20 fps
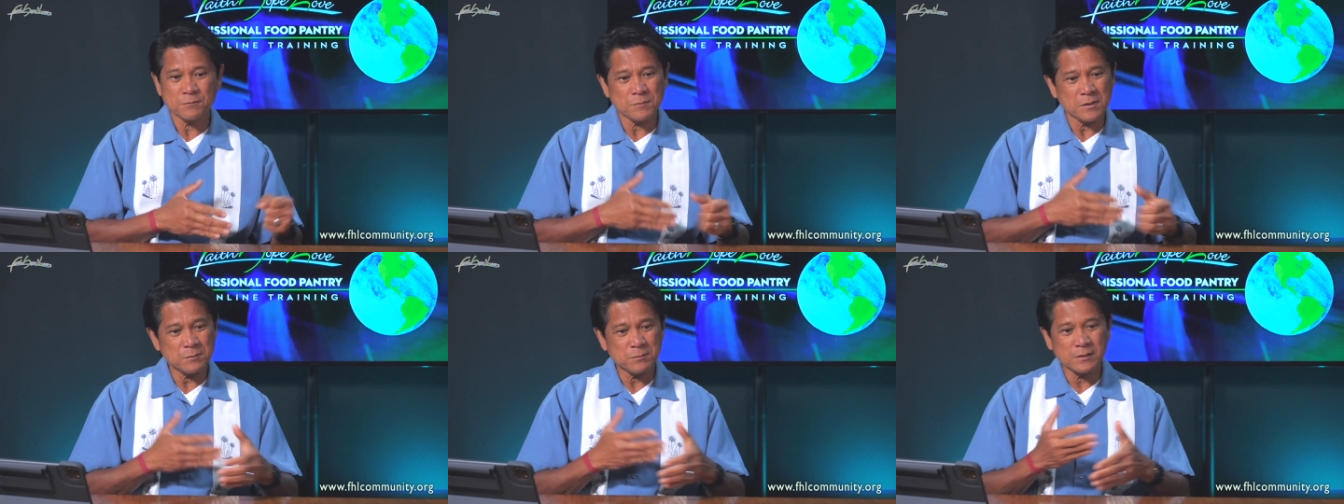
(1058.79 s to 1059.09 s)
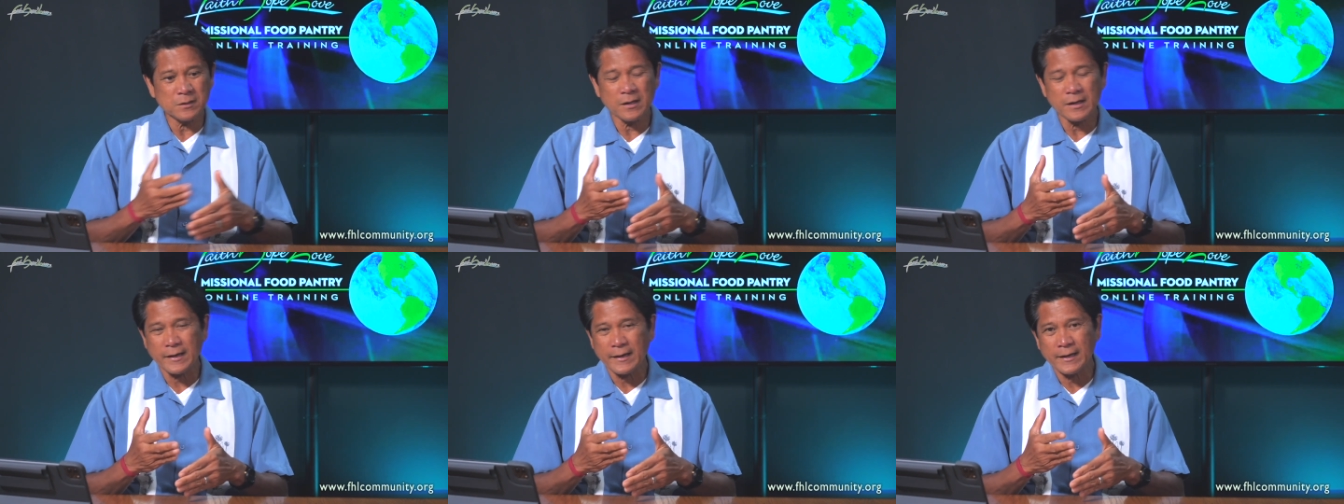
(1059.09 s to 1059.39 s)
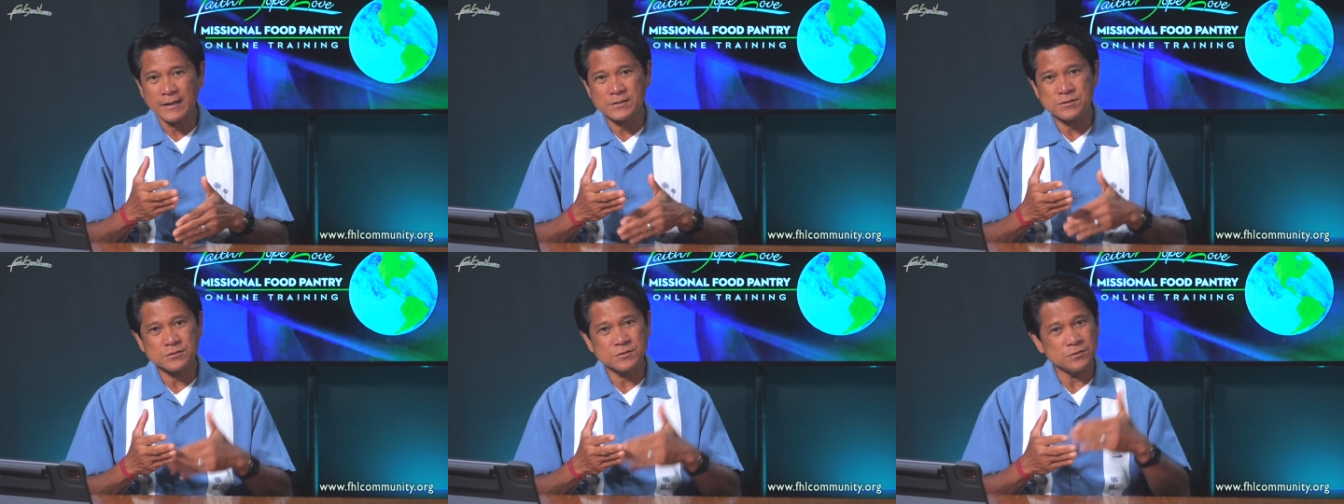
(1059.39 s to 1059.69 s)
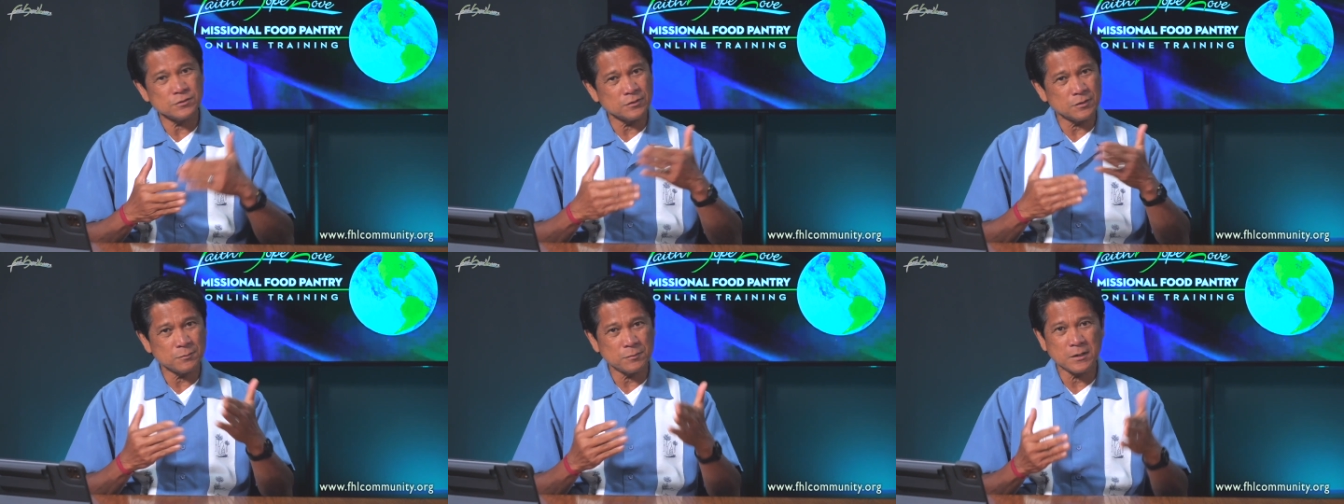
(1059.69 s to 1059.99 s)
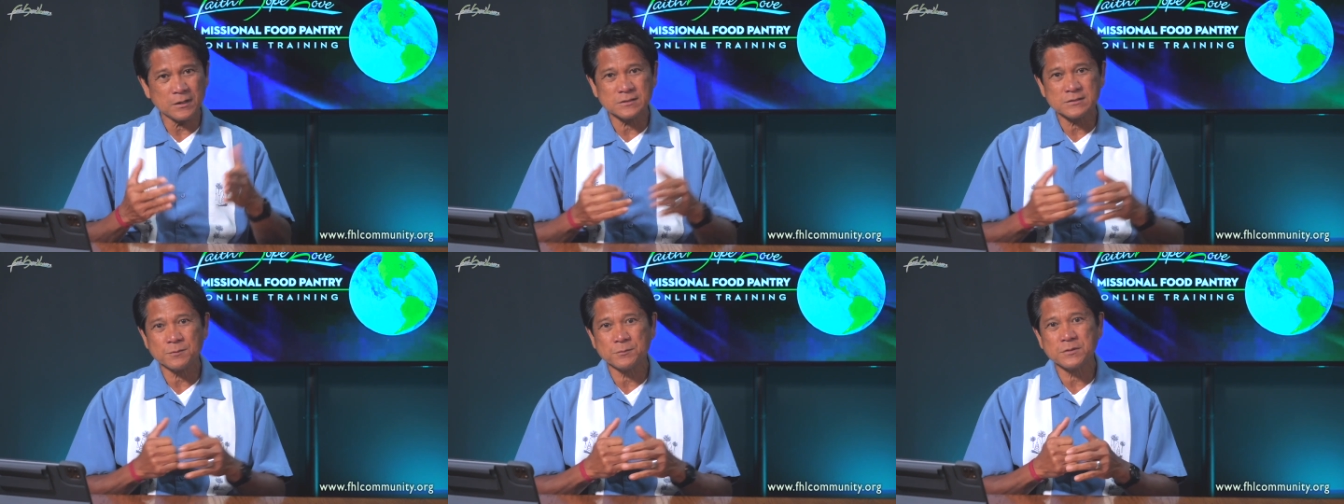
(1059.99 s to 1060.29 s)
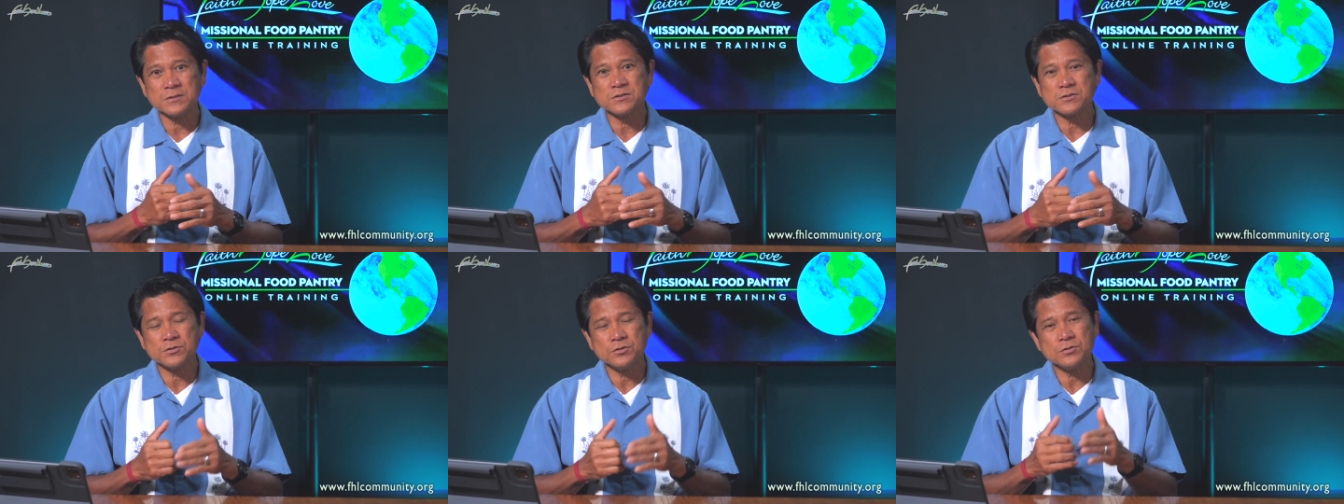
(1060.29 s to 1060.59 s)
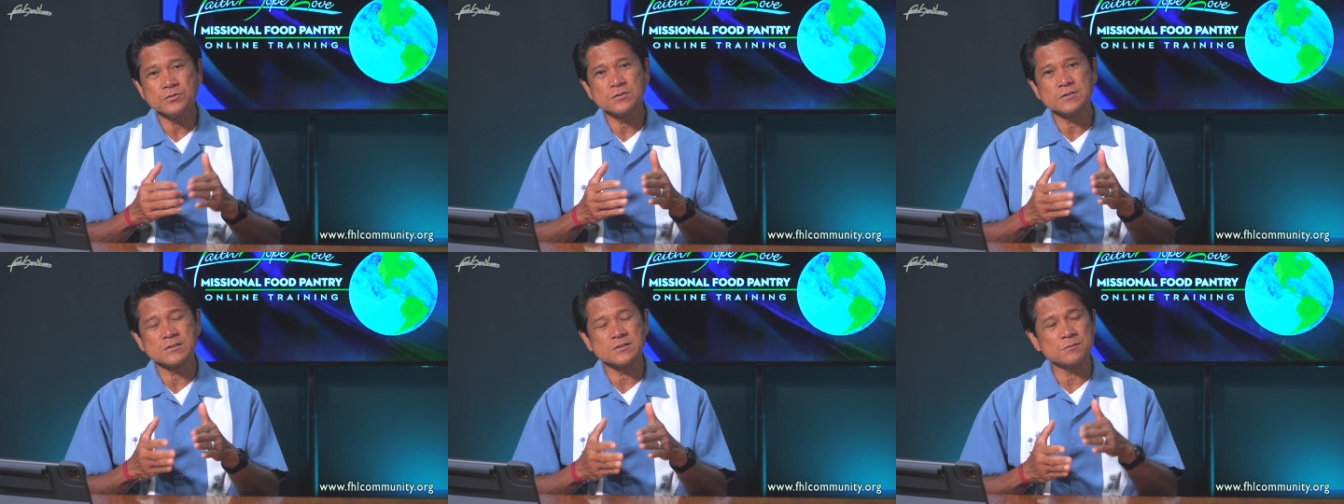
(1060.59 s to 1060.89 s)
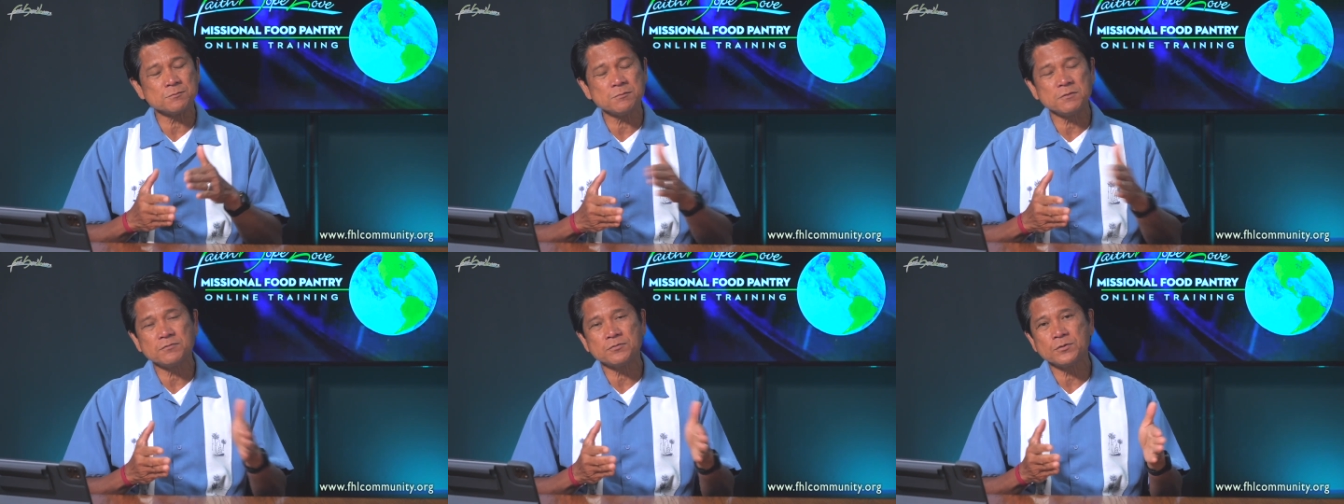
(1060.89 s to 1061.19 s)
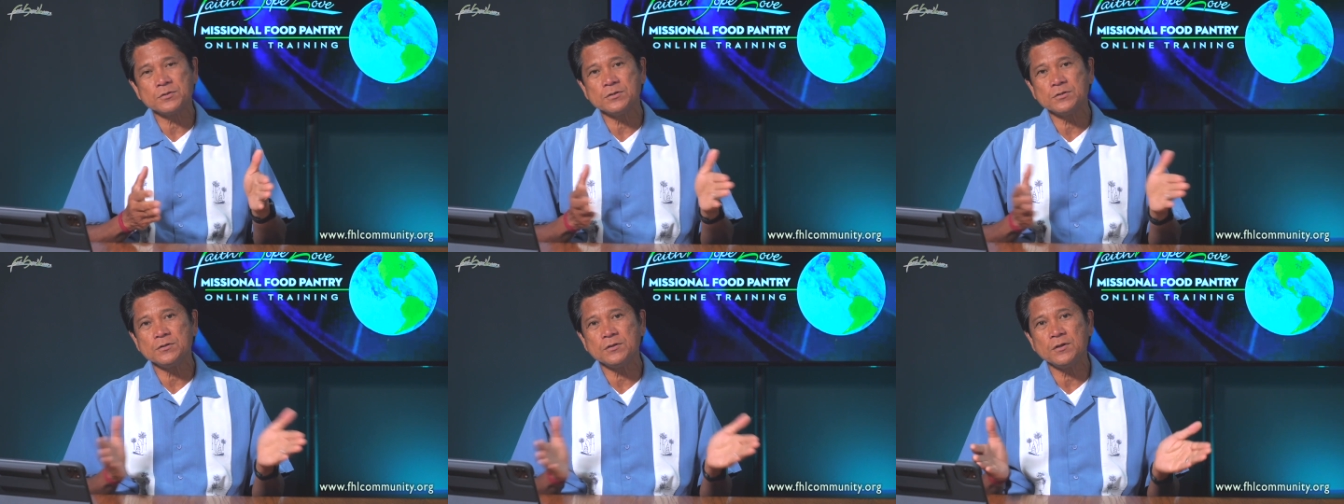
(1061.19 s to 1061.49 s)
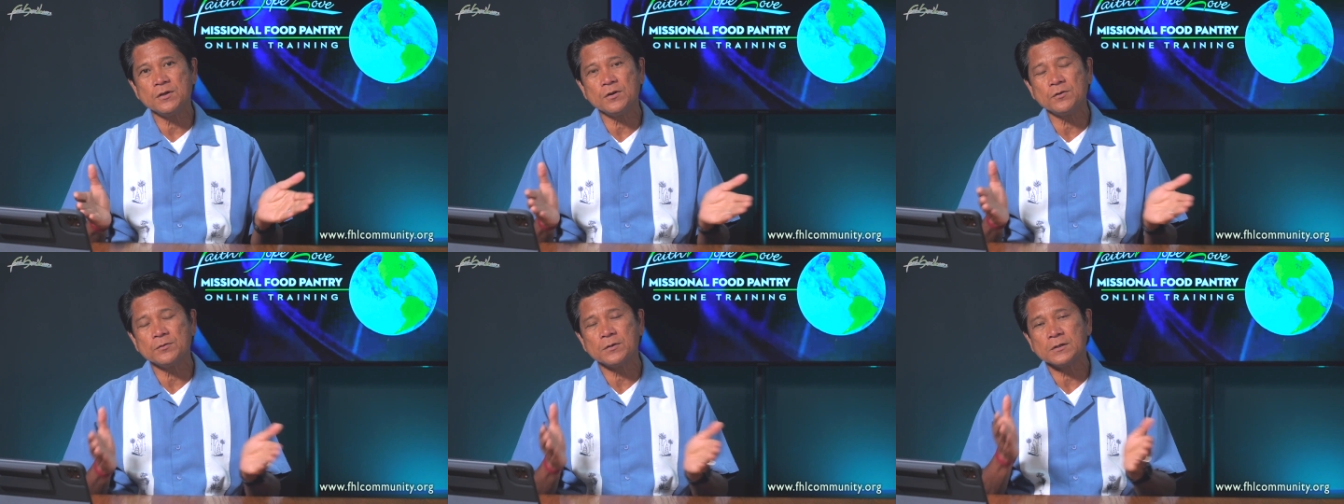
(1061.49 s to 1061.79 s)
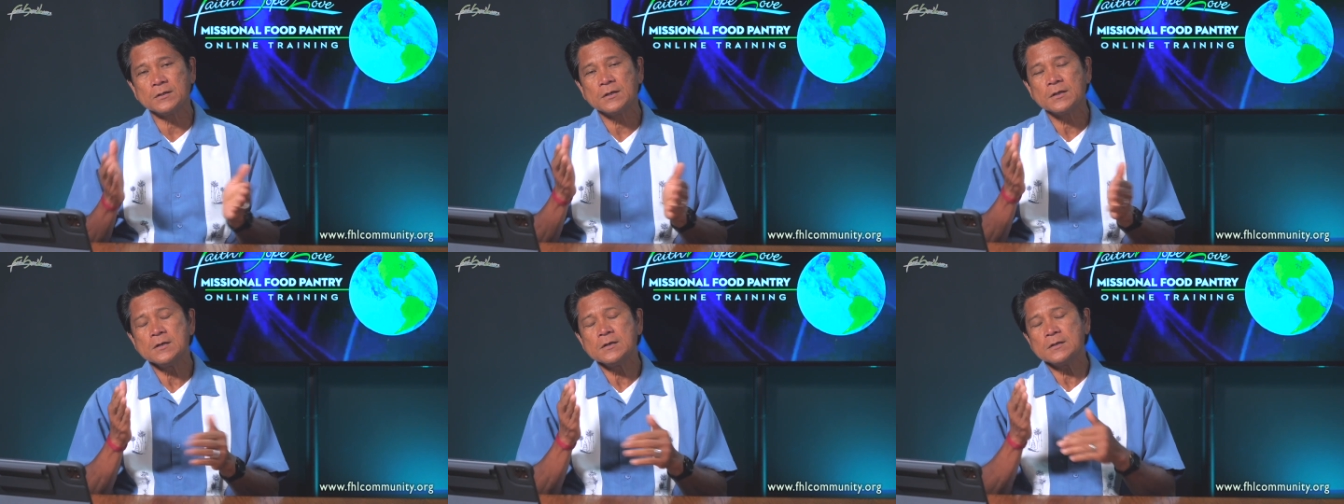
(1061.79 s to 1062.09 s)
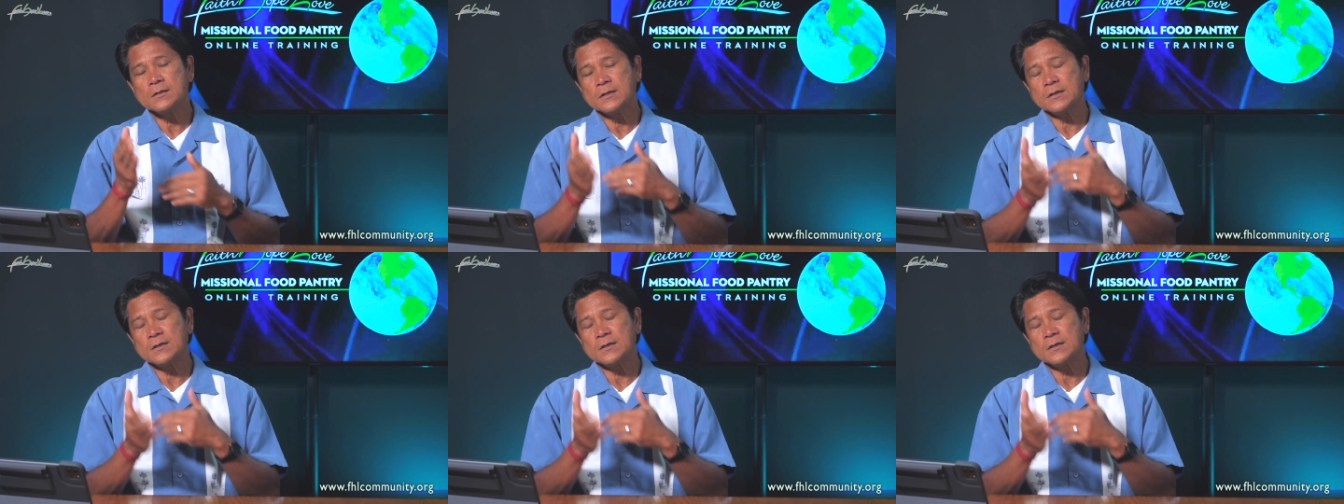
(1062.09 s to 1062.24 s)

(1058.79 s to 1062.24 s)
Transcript: and maybe they answer you, they make some excuses, and before you know it,